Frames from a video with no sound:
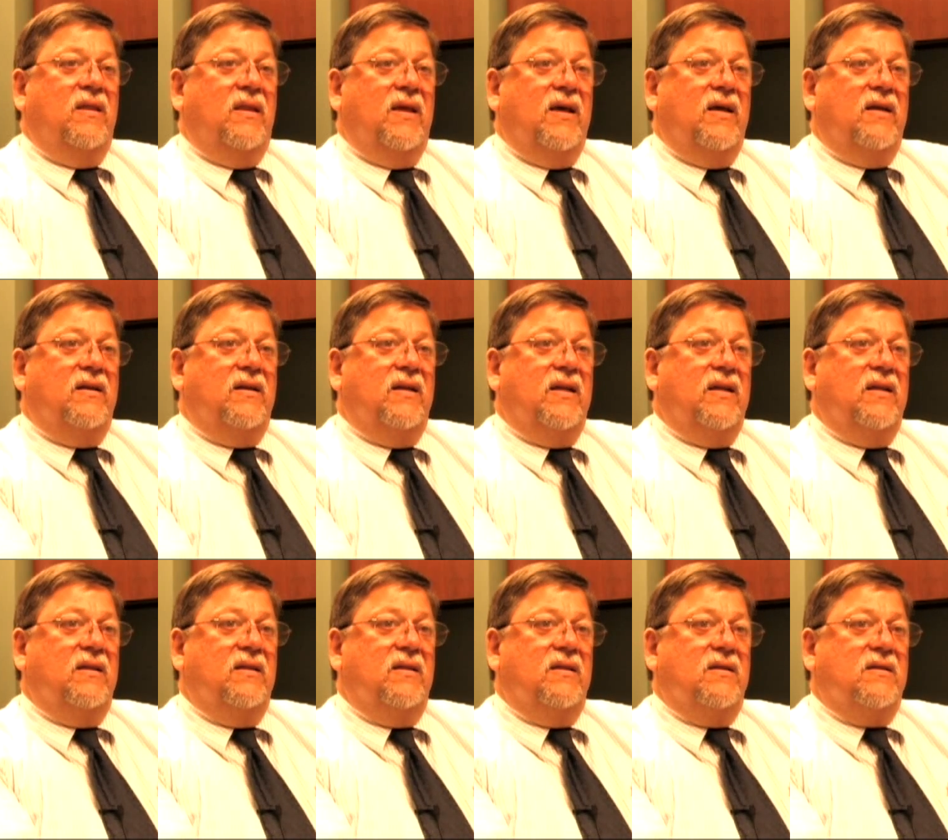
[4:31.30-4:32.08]
Then
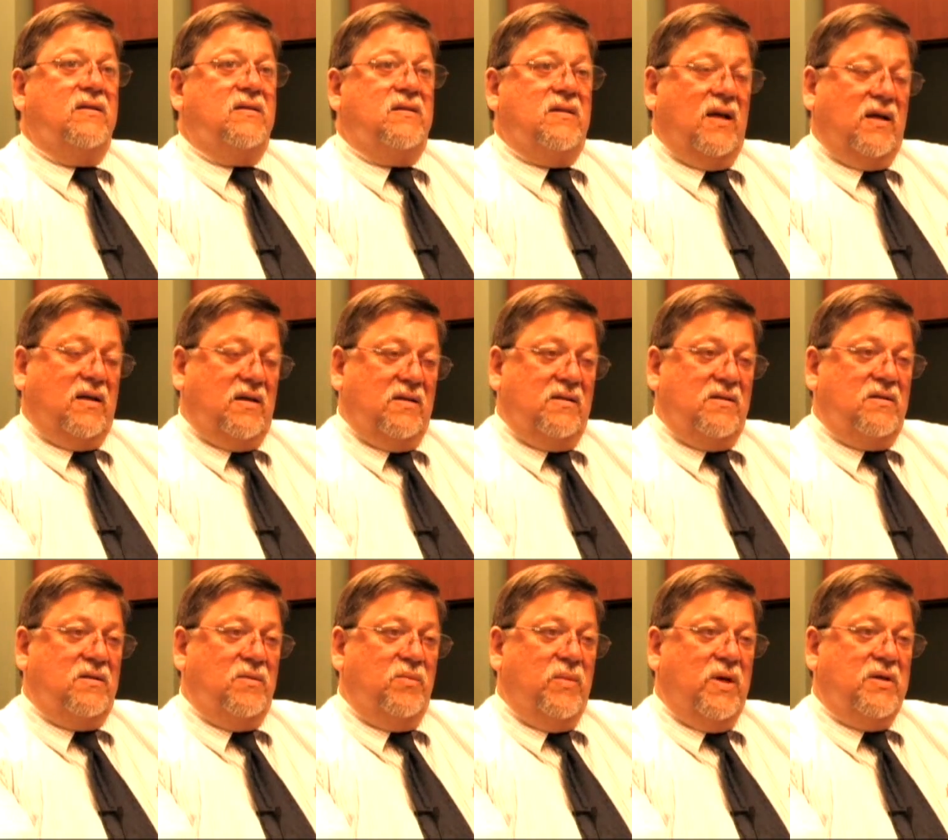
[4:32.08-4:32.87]
in the
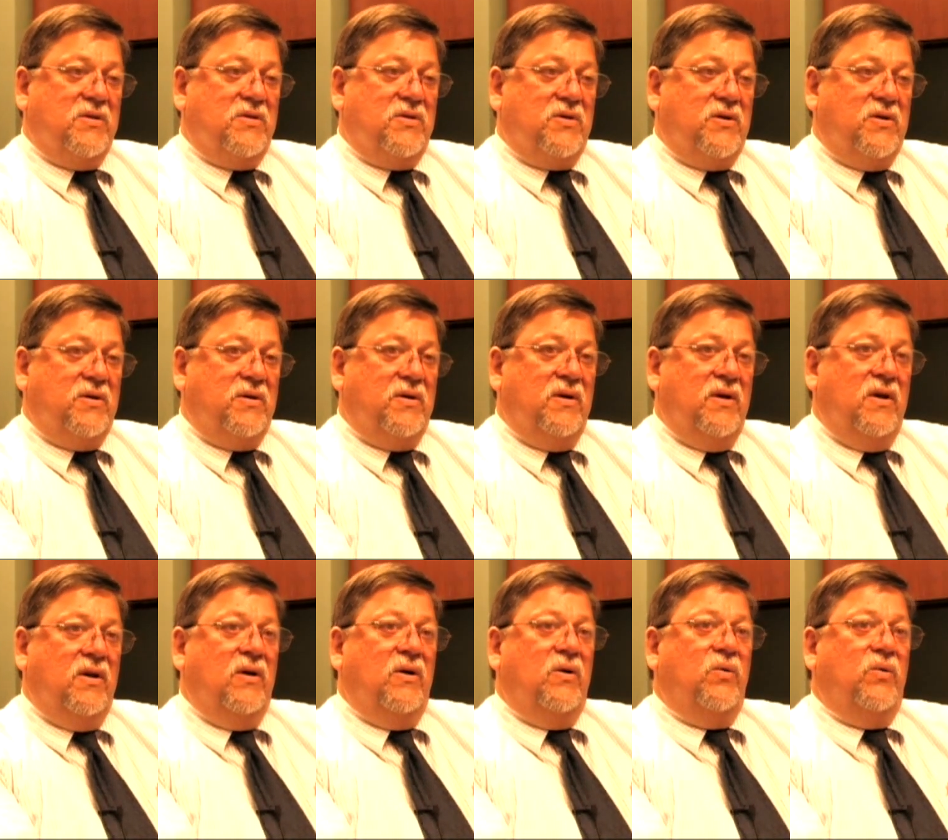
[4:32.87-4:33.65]
second semester
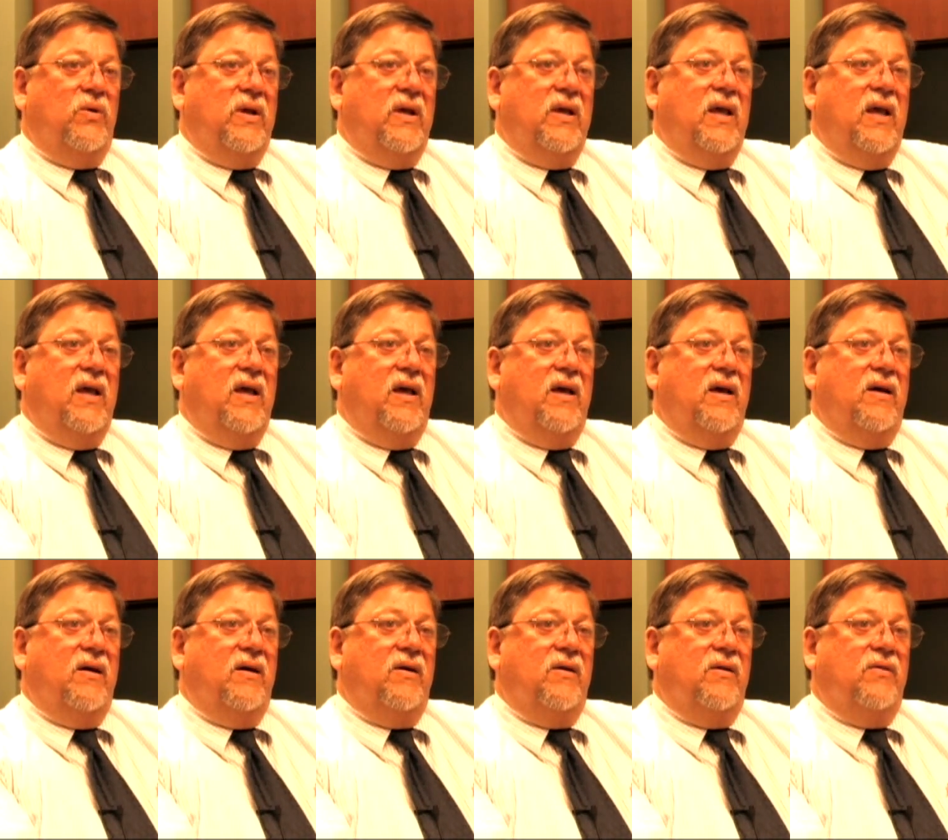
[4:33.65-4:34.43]
we
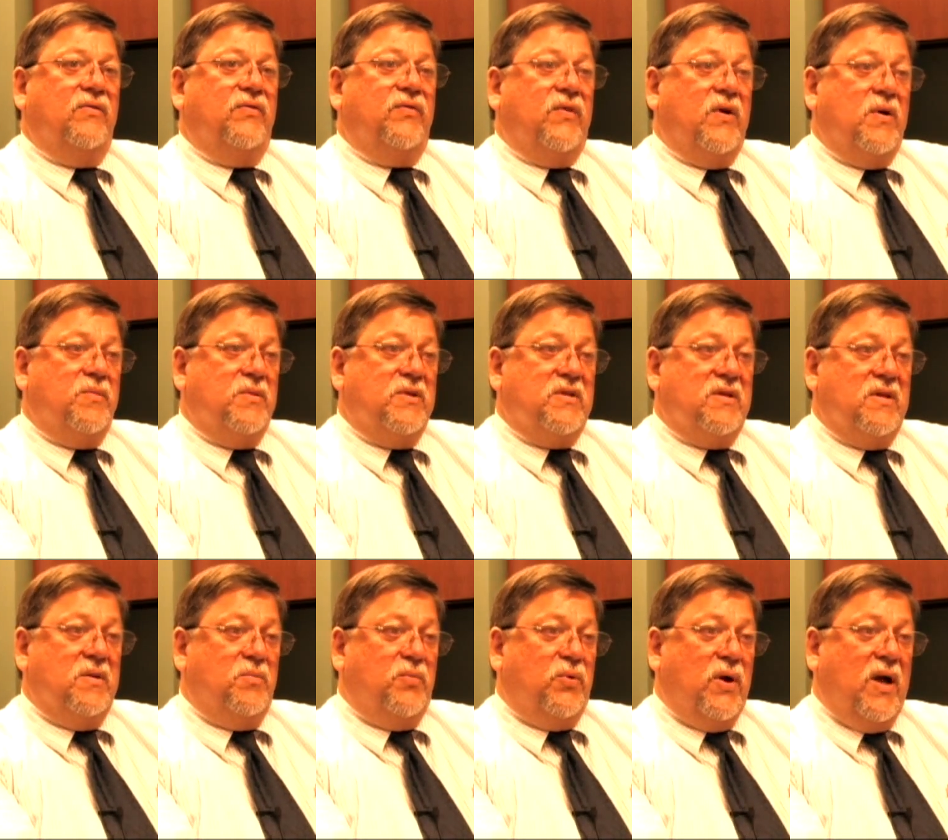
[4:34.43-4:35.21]
have
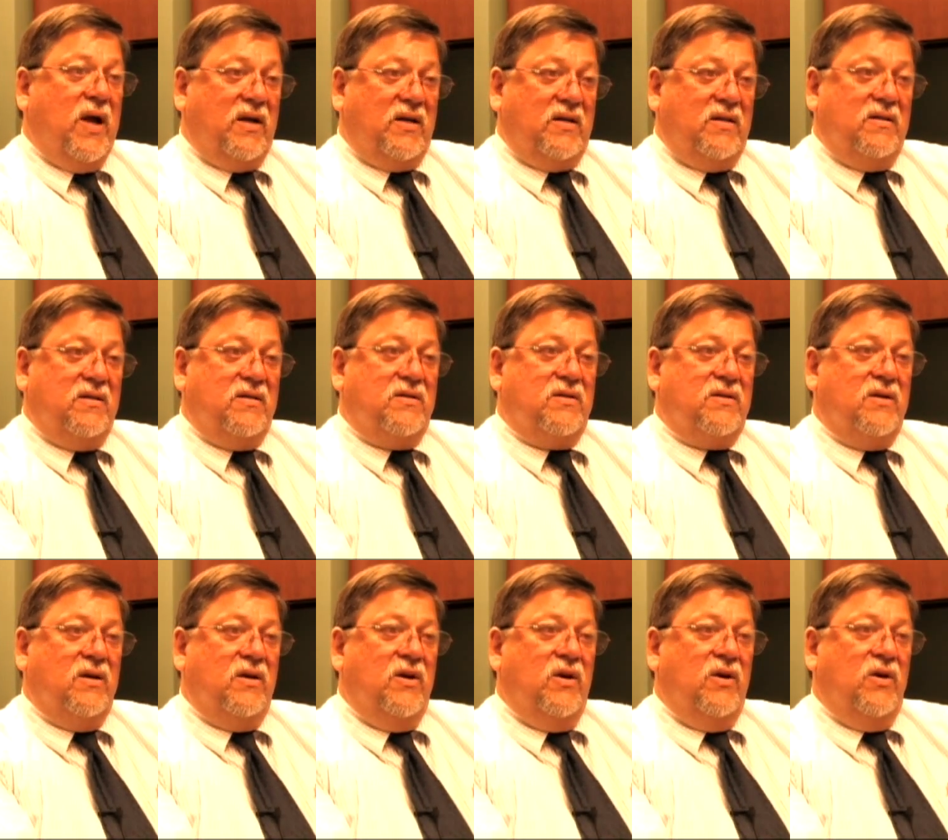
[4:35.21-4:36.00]
pharmacy
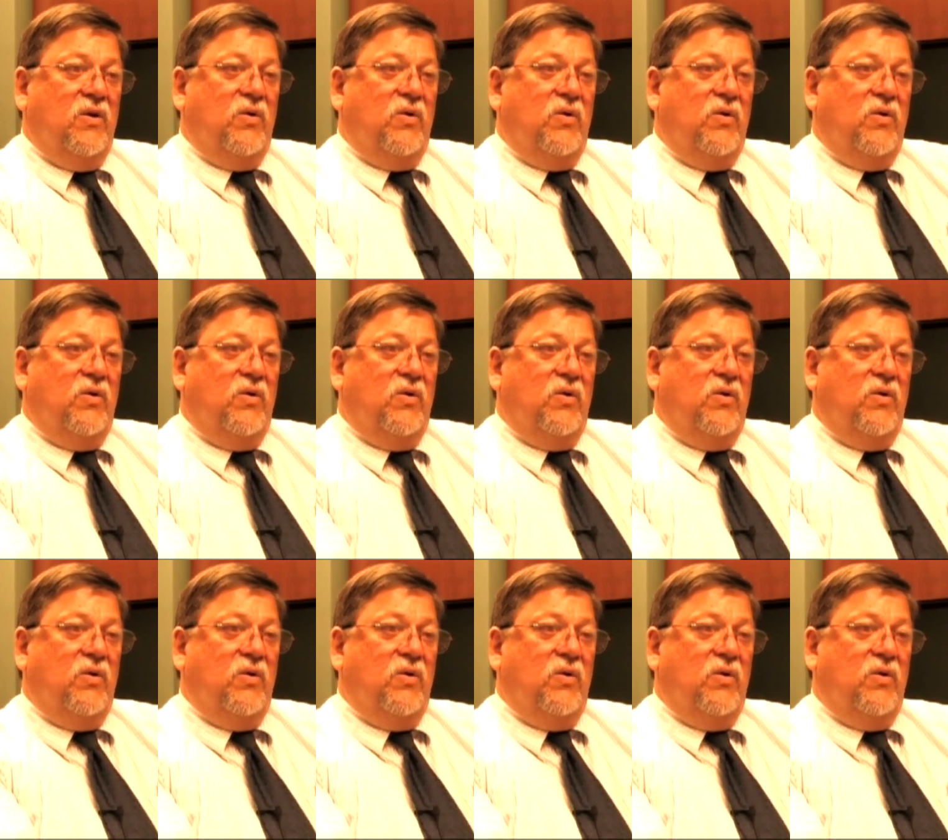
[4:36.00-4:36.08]
practice,